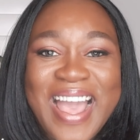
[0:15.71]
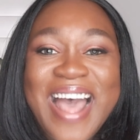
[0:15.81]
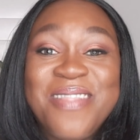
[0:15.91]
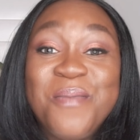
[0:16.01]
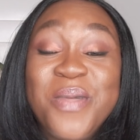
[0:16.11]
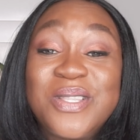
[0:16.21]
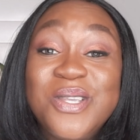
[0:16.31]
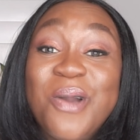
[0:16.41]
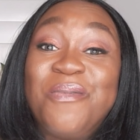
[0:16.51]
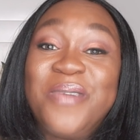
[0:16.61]
And the
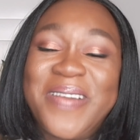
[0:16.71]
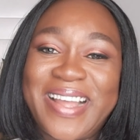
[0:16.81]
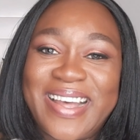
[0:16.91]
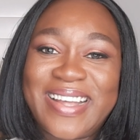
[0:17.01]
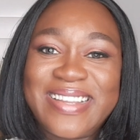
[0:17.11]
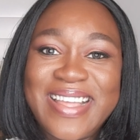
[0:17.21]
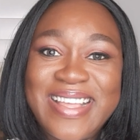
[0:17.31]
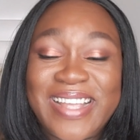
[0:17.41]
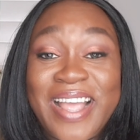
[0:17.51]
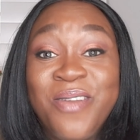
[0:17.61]
beauty of FiraCard
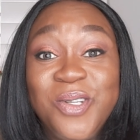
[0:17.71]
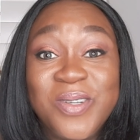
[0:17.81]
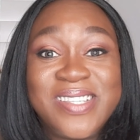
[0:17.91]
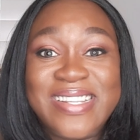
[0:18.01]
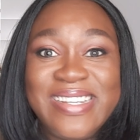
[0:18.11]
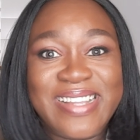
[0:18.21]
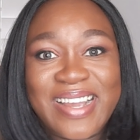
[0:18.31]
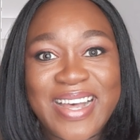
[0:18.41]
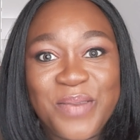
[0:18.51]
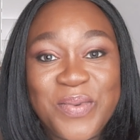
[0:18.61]
is that you're not just sending a
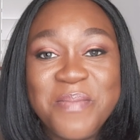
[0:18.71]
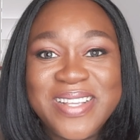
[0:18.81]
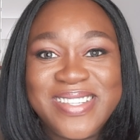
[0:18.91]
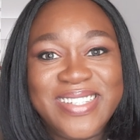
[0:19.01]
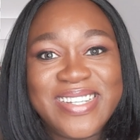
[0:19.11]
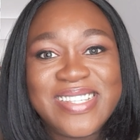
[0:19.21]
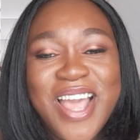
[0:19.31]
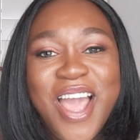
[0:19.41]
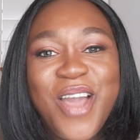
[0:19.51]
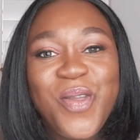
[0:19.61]
card with messages,
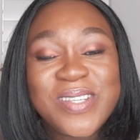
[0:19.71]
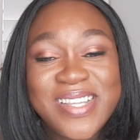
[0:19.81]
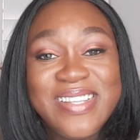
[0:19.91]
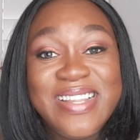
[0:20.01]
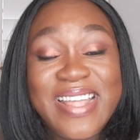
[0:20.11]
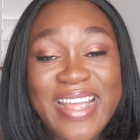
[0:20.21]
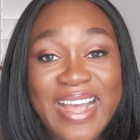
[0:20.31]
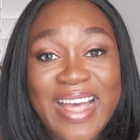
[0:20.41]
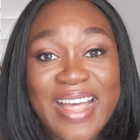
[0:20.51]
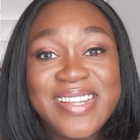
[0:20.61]
you're sending a
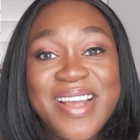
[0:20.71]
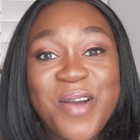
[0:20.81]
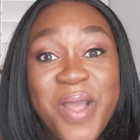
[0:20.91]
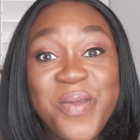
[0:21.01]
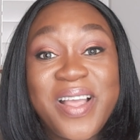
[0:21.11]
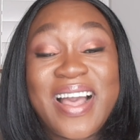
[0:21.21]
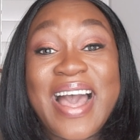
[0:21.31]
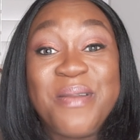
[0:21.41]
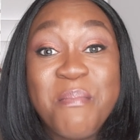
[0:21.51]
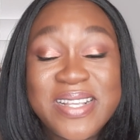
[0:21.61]
card where you can
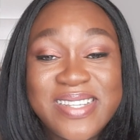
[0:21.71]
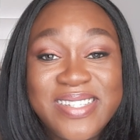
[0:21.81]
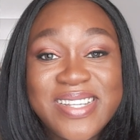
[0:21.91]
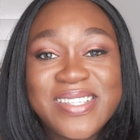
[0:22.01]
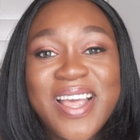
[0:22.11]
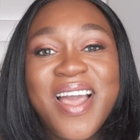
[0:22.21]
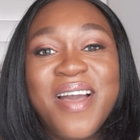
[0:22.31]
add messages,